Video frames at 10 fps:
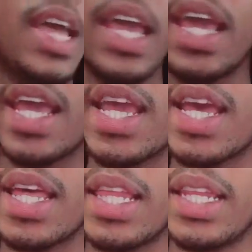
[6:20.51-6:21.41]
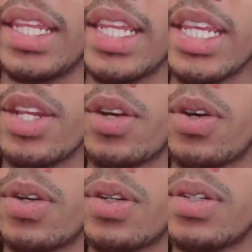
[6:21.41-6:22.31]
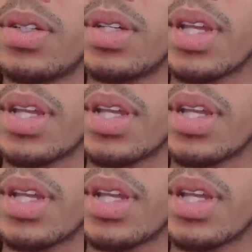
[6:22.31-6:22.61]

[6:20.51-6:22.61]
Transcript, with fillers: a needle,